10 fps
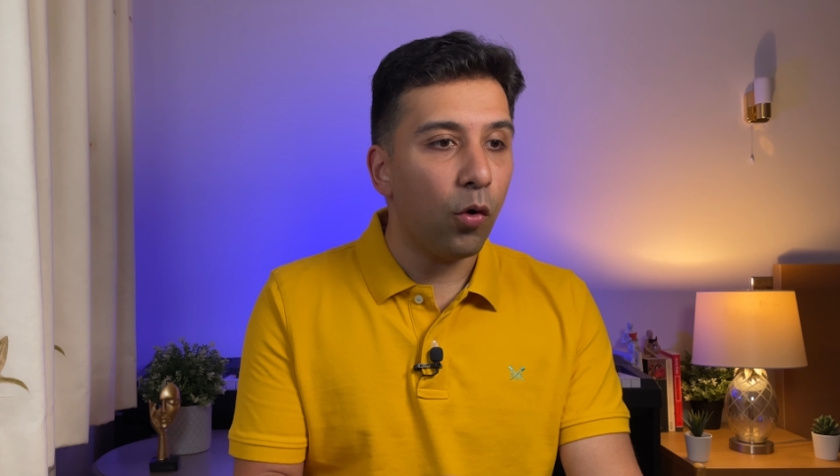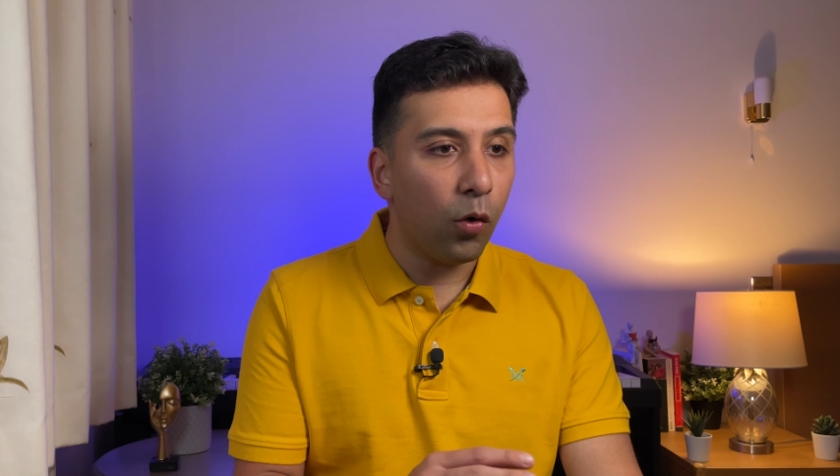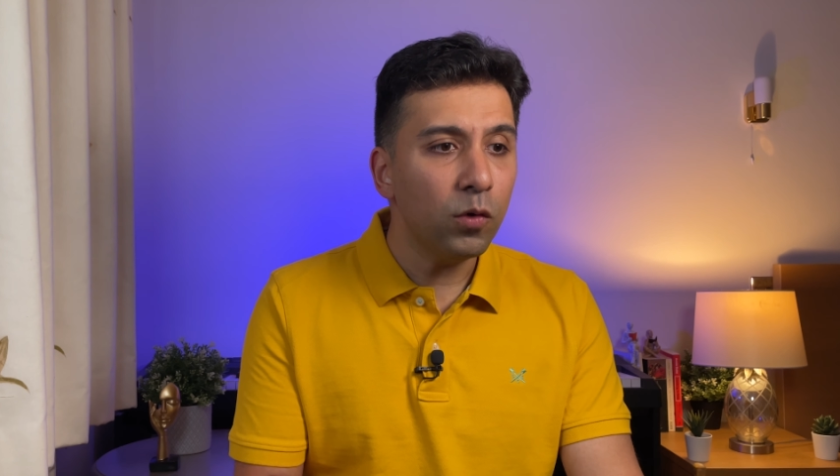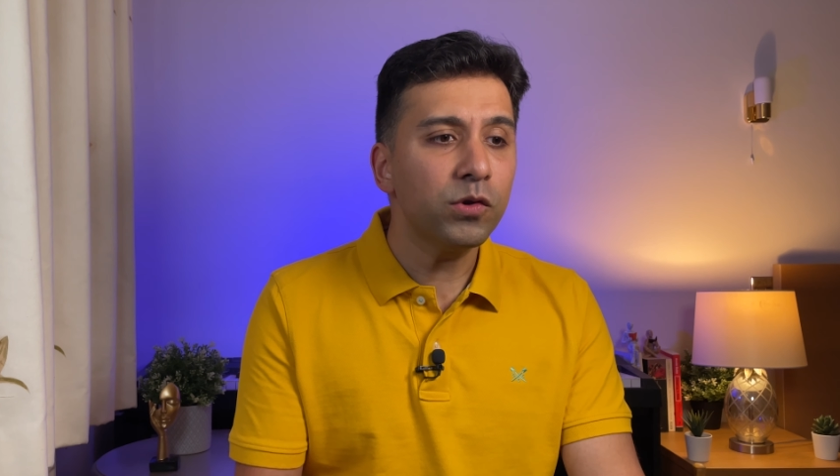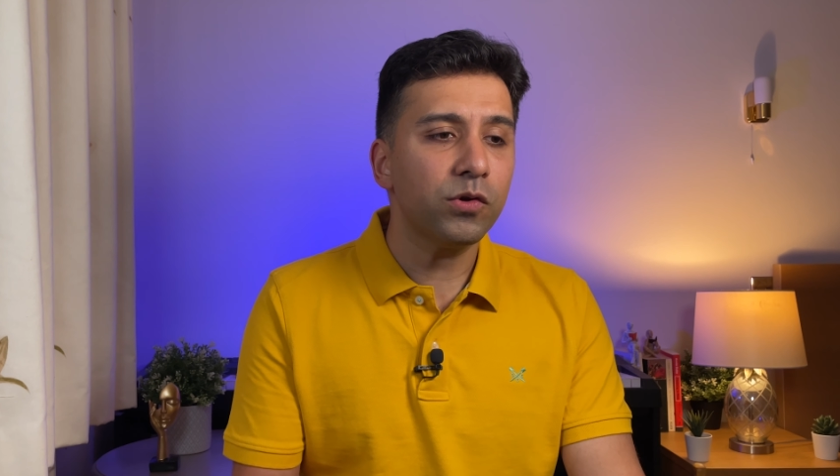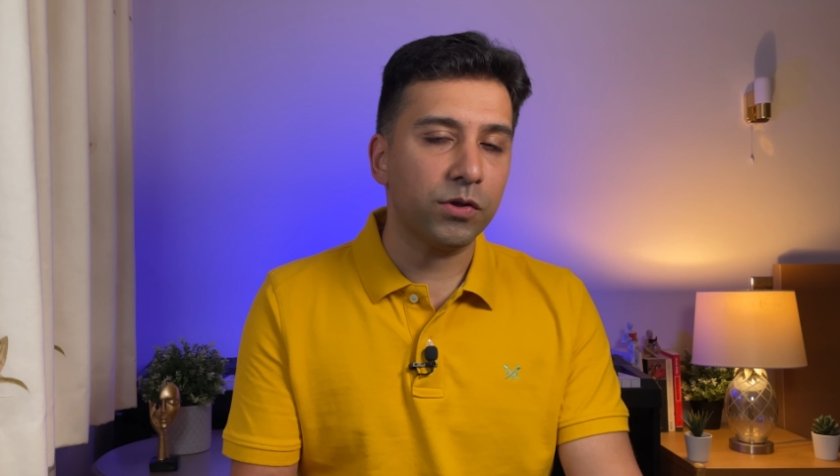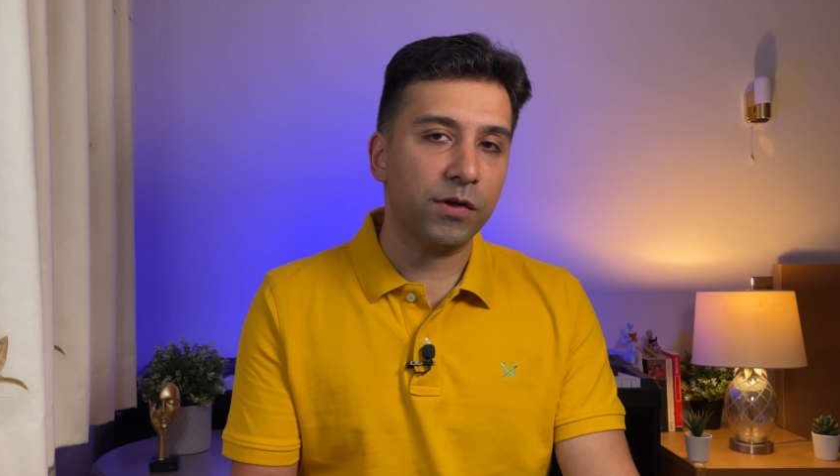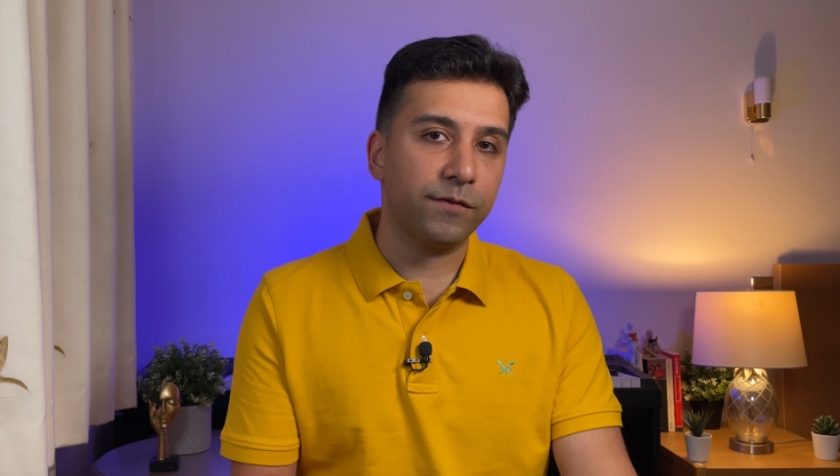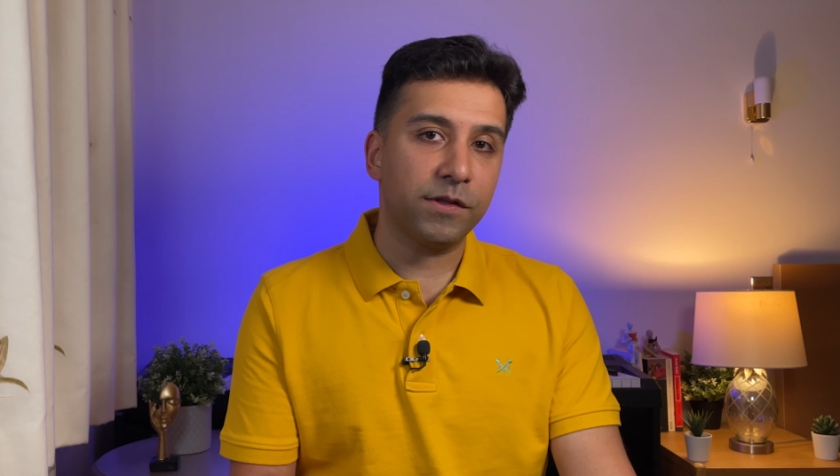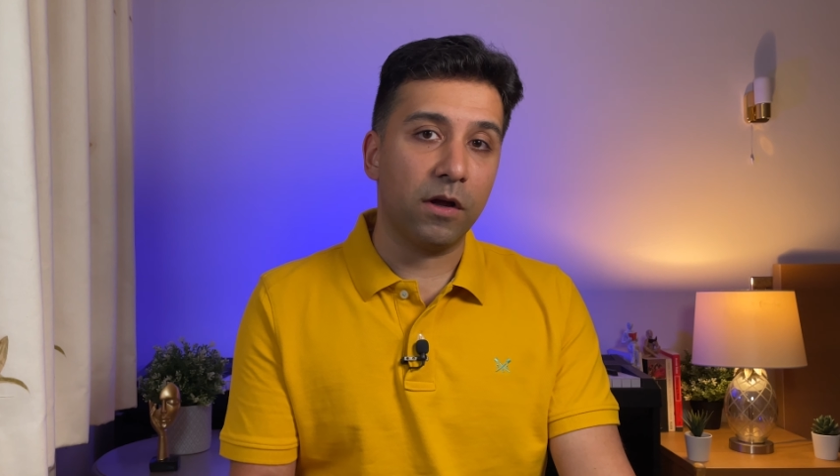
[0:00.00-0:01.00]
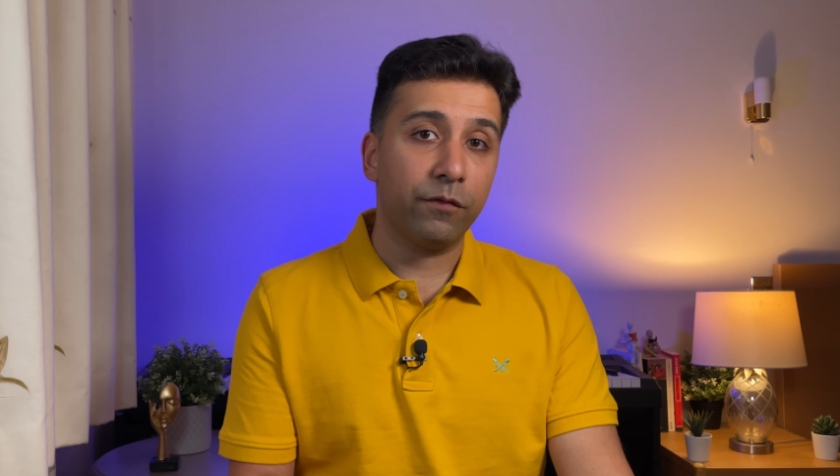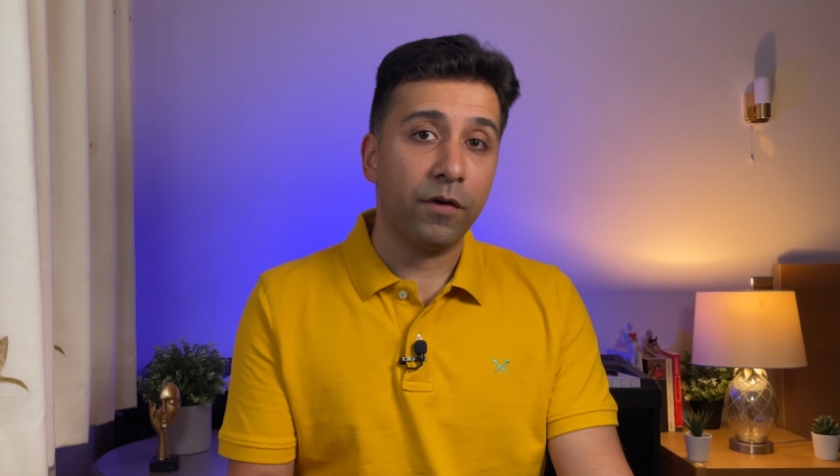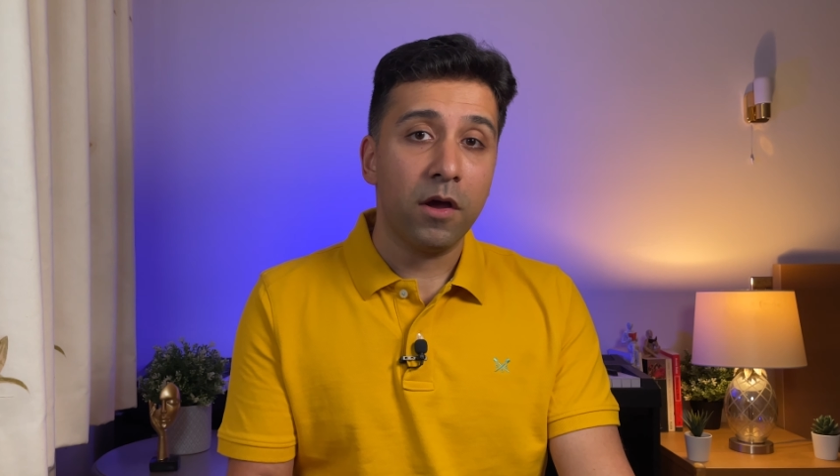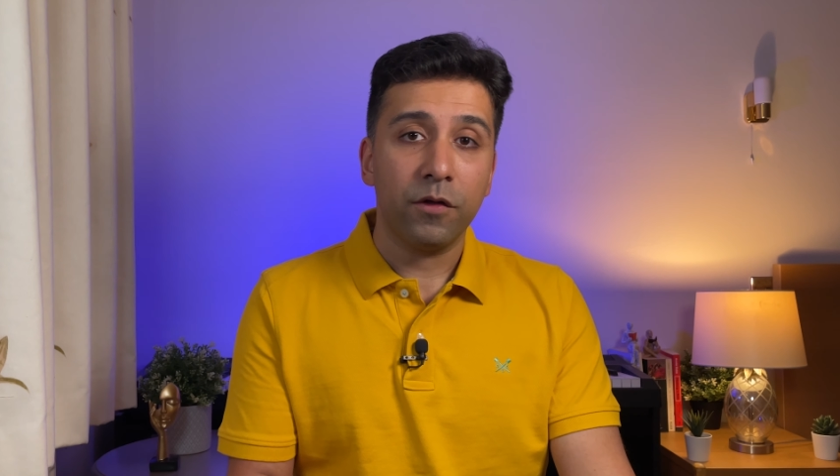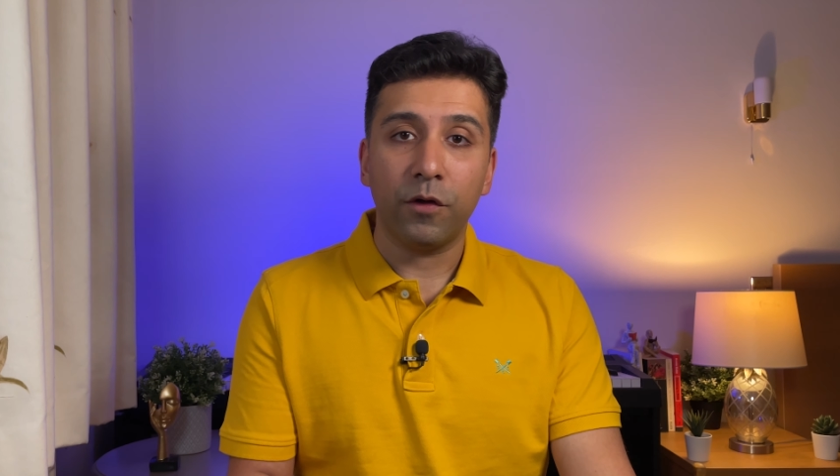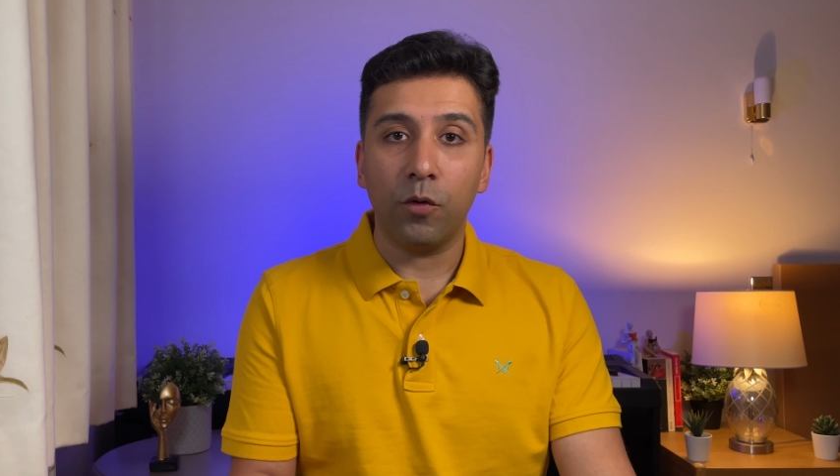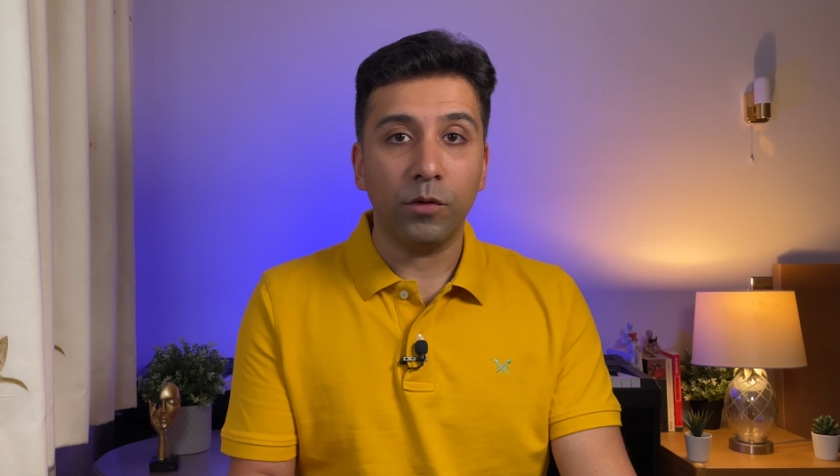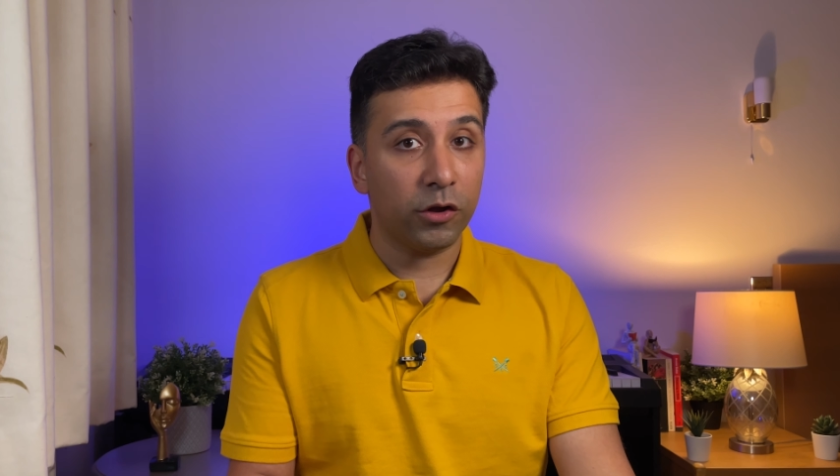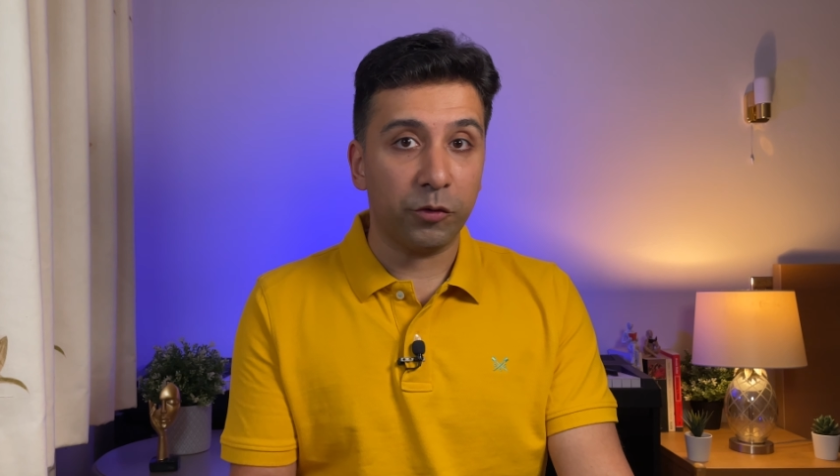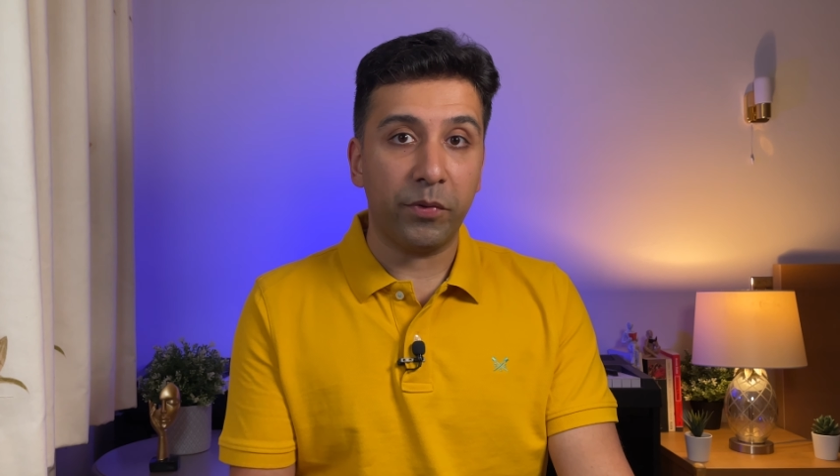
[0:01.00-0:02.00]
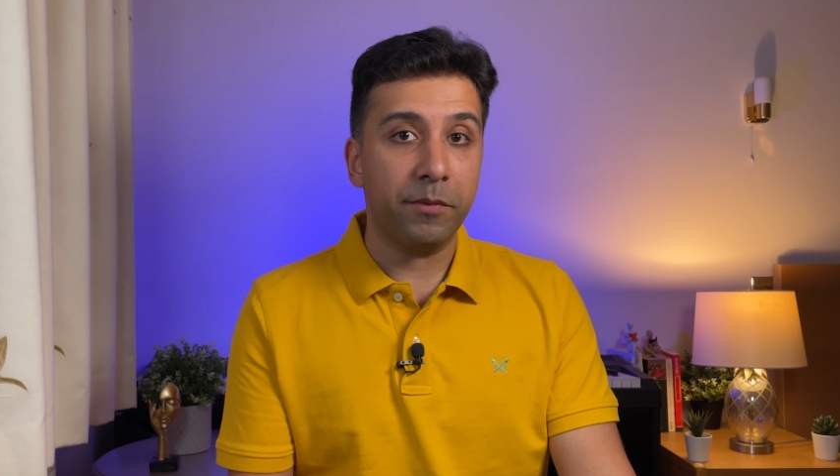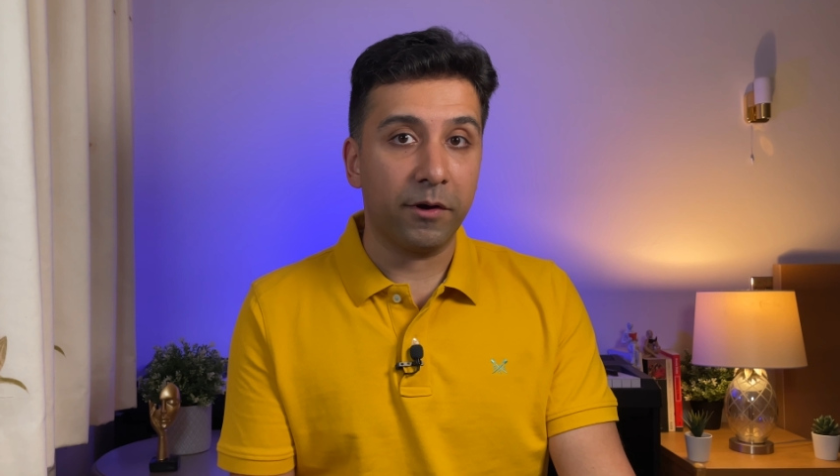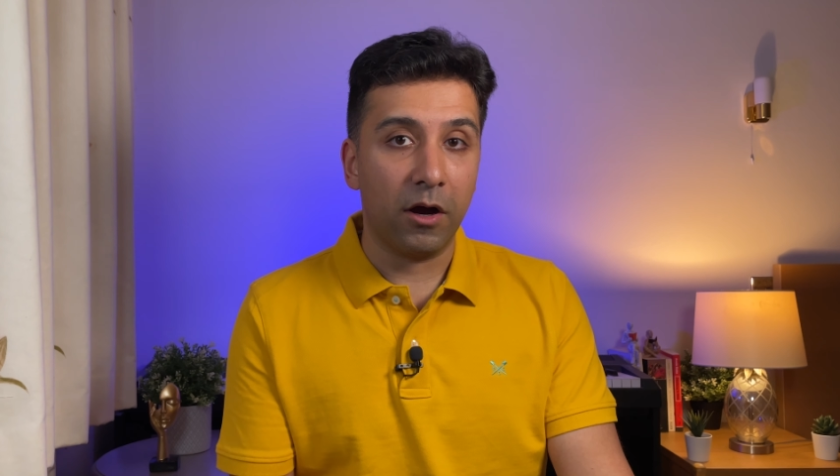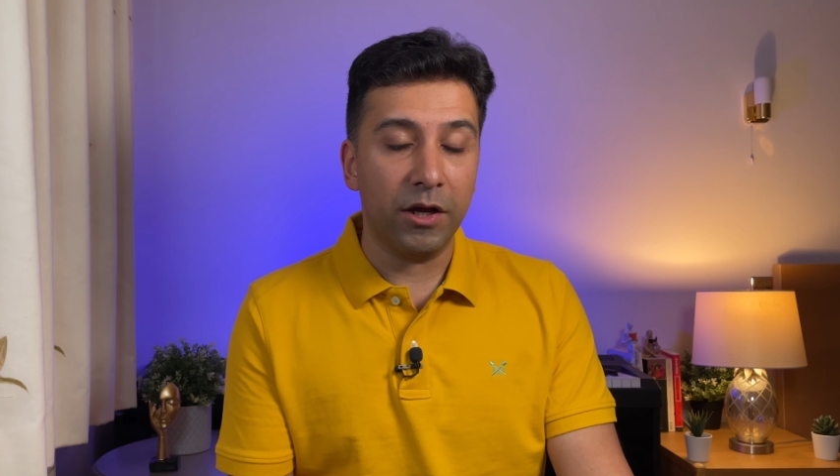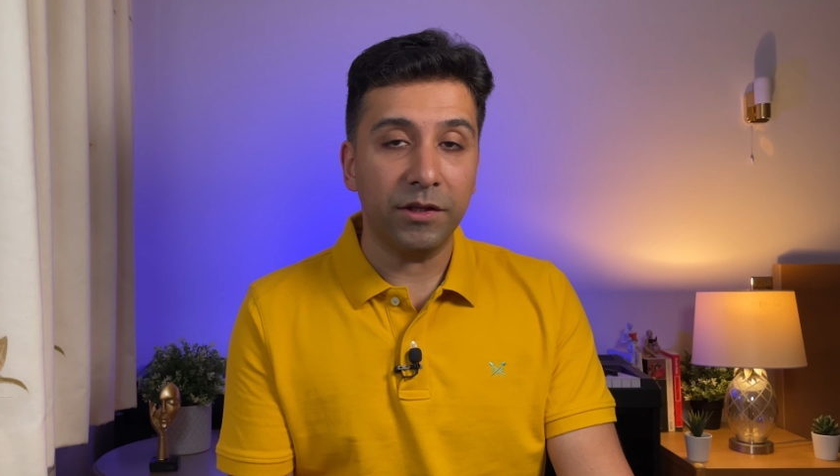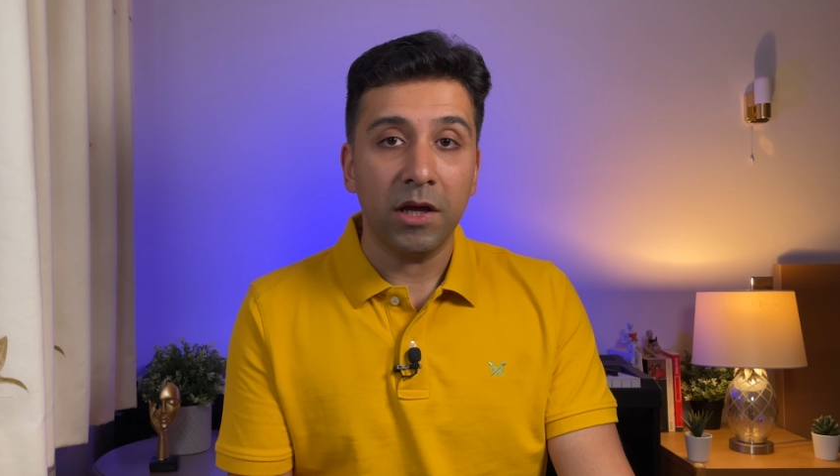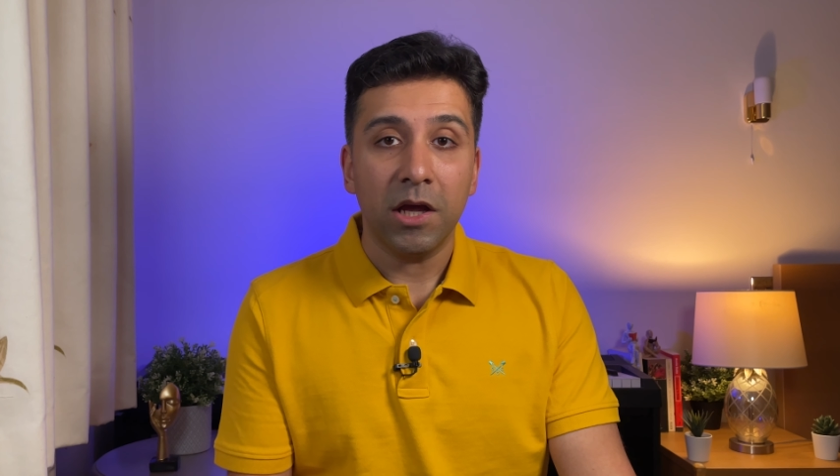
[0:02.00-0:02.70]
all sorts of stuff, though not the paper kind.